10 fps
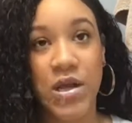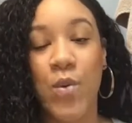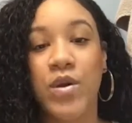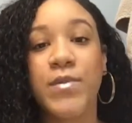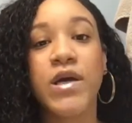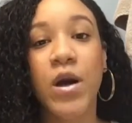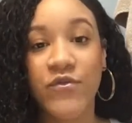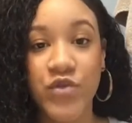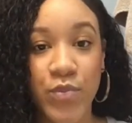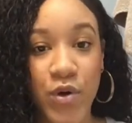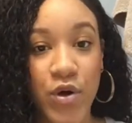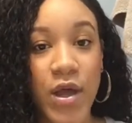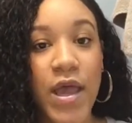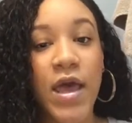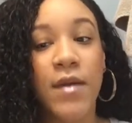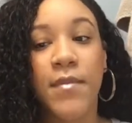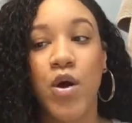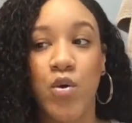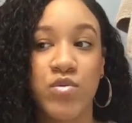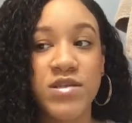I want to be comfortable in
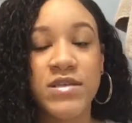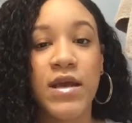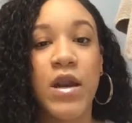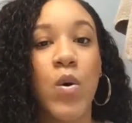my own skin.